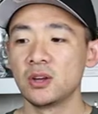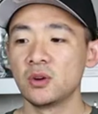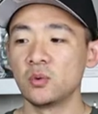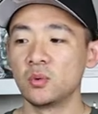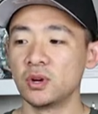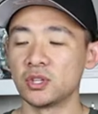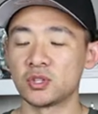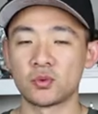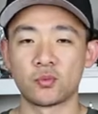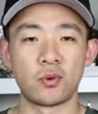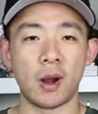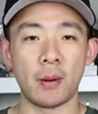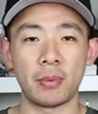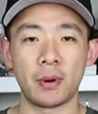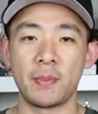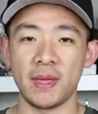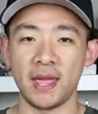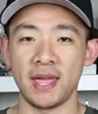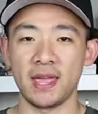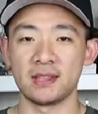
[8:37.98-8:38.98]
was
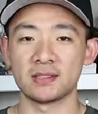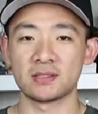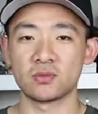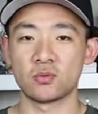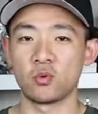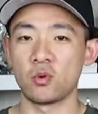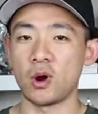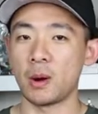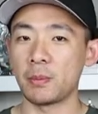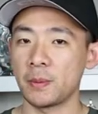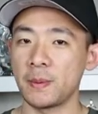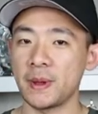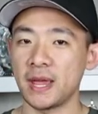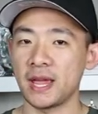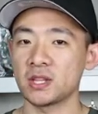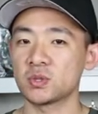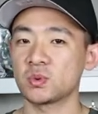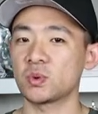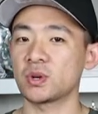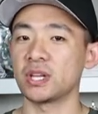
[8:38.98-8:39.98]
rubber bands. Rubber
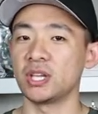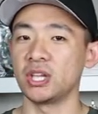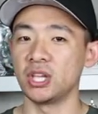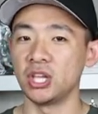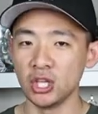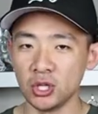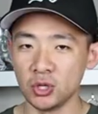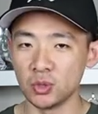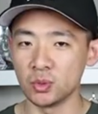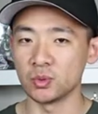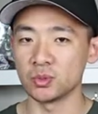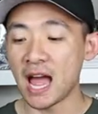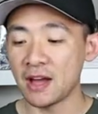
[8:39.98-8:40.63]
bands were huge.